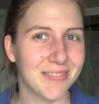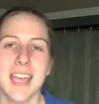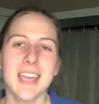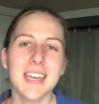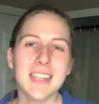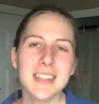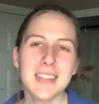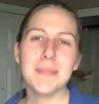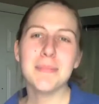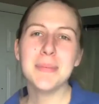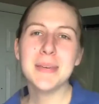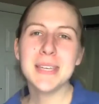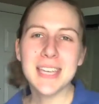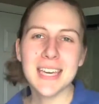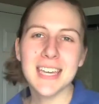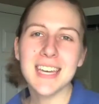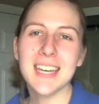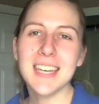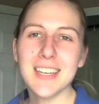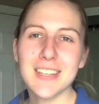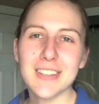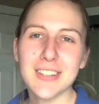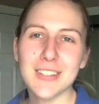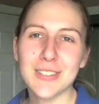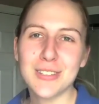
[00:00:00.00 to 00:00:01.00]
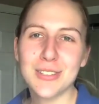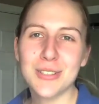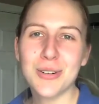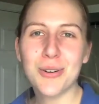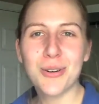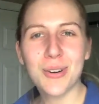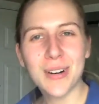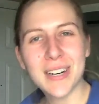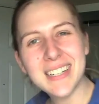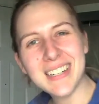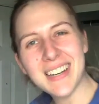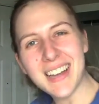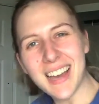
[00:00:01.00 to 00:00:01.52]
In the beginning of the
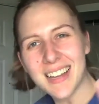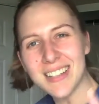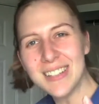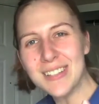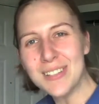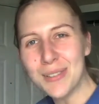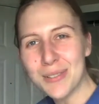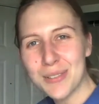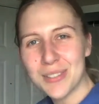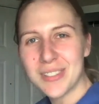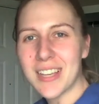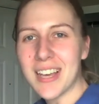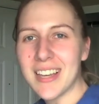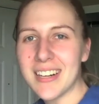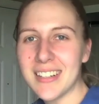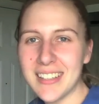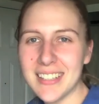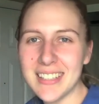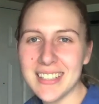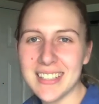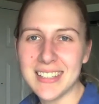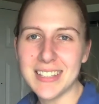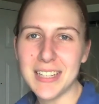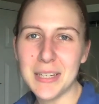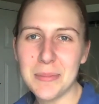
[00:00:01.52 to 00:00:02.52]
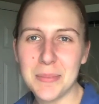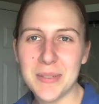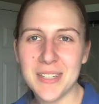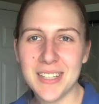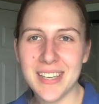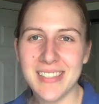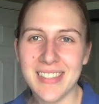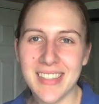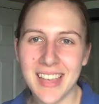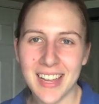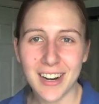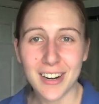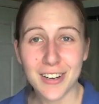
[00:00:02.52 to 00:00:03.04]
story, not so subtly slipped
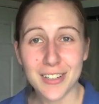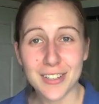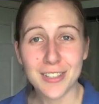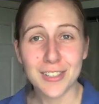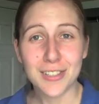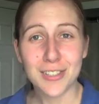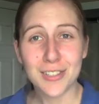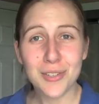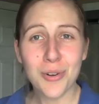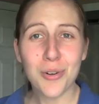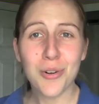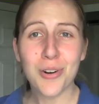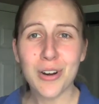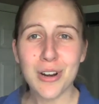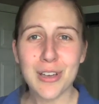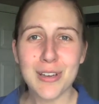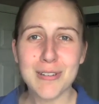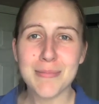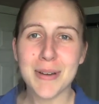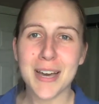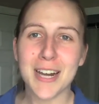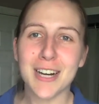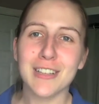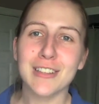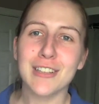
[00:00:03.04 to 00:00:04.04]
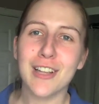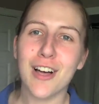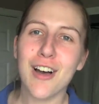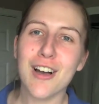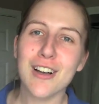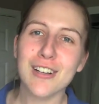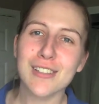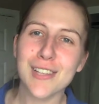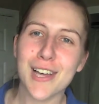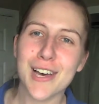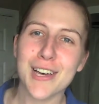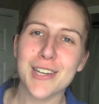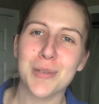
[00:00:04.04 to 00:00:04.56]
in there is a story about a
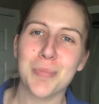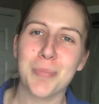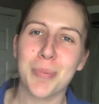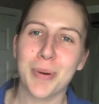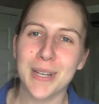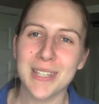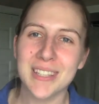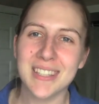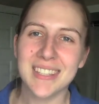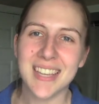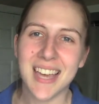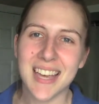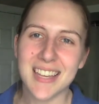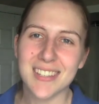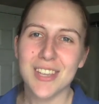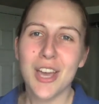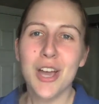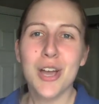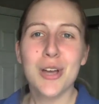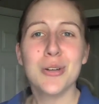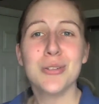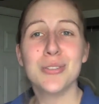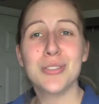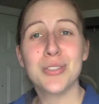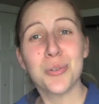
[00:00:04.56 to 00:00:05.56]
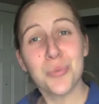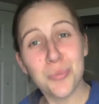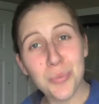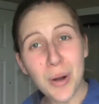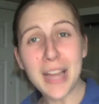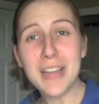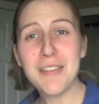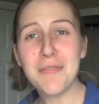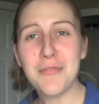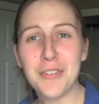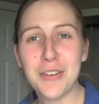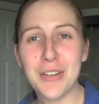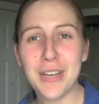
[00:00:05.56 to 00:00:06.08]
long-lost princess who's the
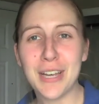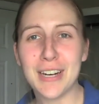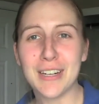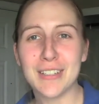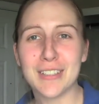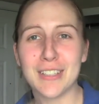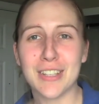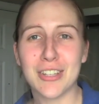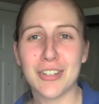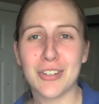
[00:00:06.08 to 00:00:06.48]
rightful heir to the